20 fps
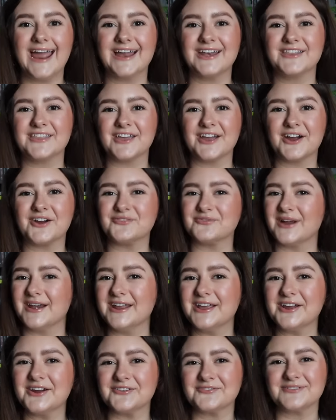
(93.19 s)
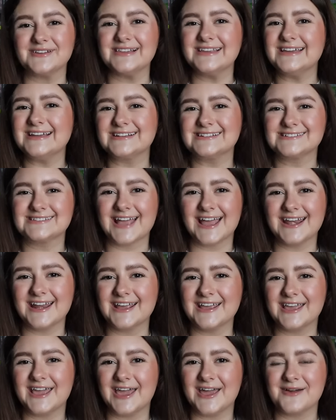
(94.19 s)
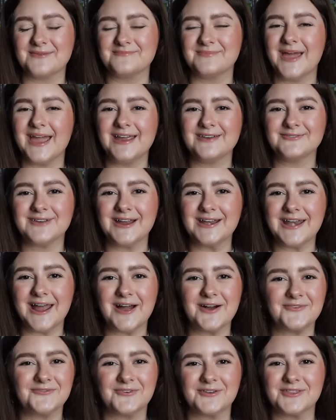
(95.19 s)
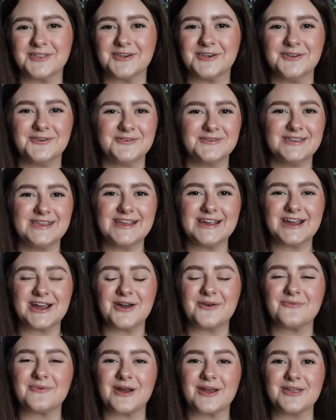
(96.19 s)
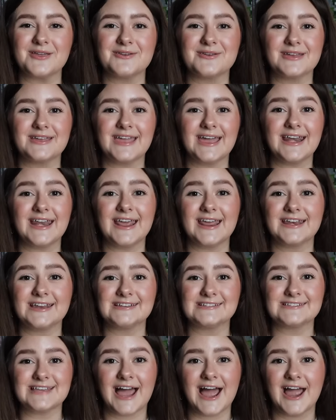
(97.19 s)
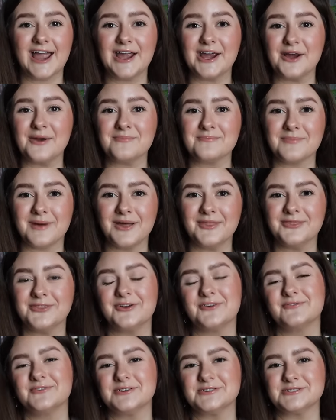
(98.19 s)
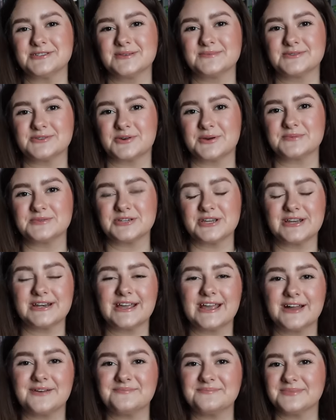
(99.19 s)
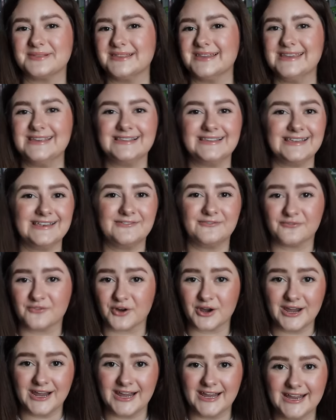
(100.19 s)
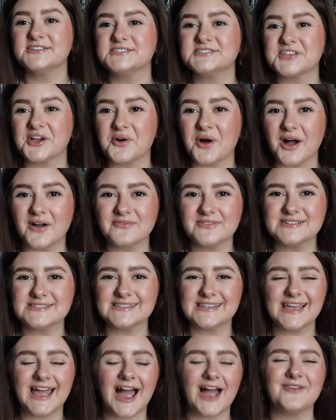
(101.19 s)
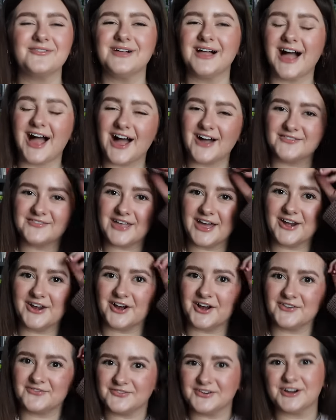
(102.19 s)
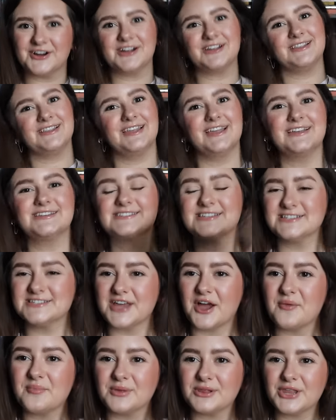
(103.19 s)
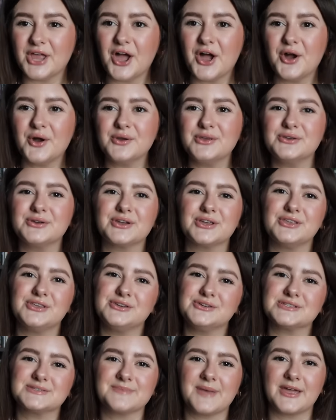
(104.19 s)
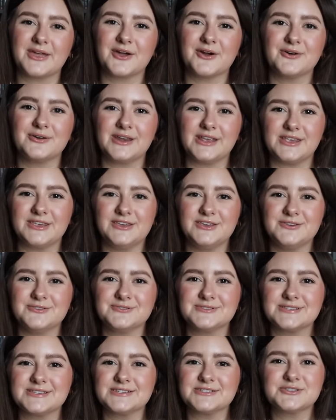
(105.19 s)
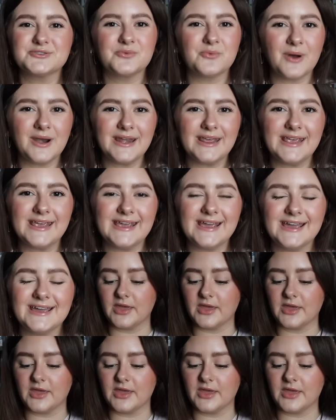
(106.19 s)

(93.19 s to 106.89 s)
And they are running a really exciting campaign right now for the new year where you can get an entire month of your subscription completely free. So obviously I will have that offer linked down below. You can use my code Hughes twenty.